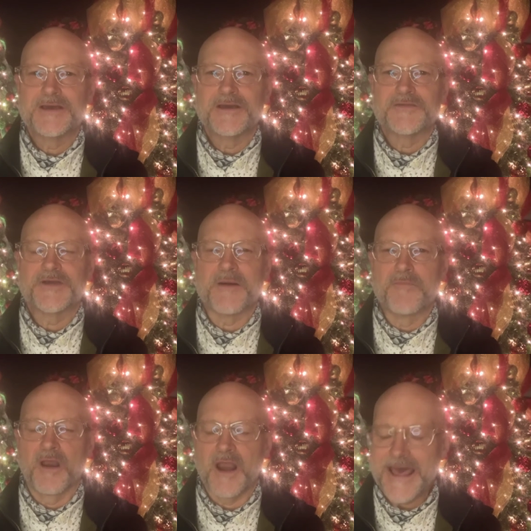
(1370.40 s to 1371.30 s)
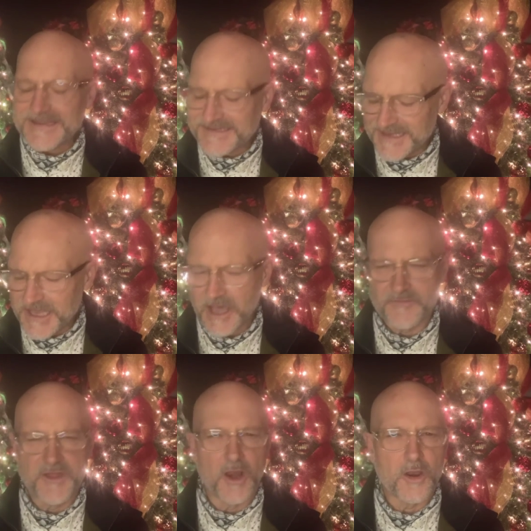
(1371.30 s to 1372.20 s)
The blessing
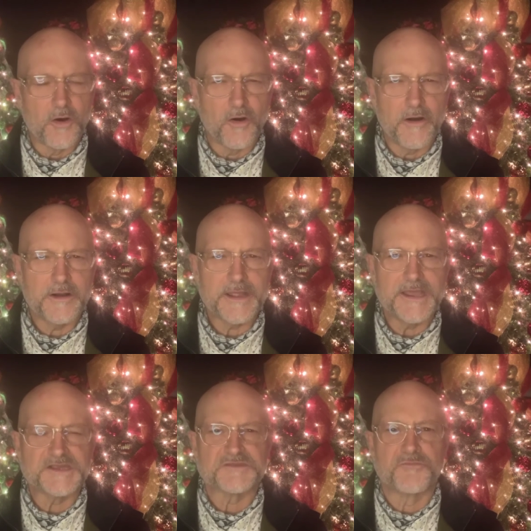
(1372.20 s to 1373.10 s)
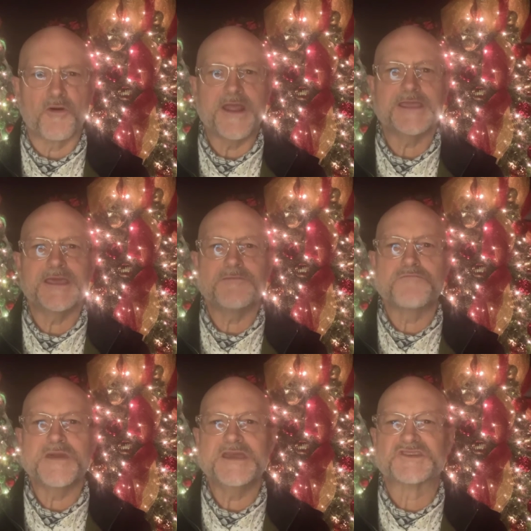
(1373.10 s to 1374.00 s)
of the Lord is bringing
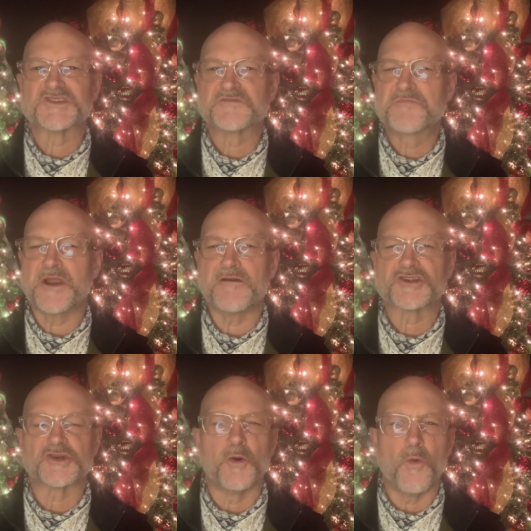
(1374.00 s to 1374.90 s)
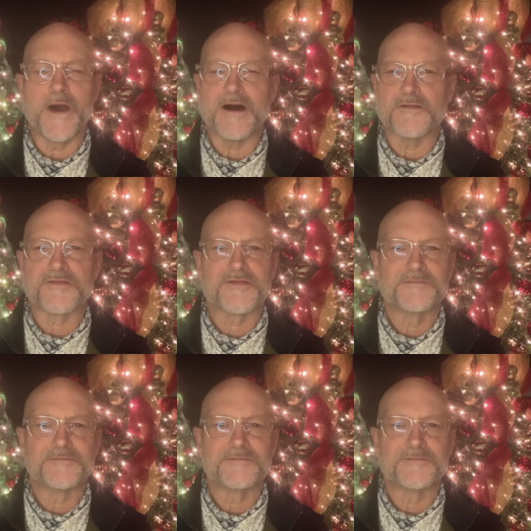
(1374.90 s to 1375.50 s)
me spiritual wealth,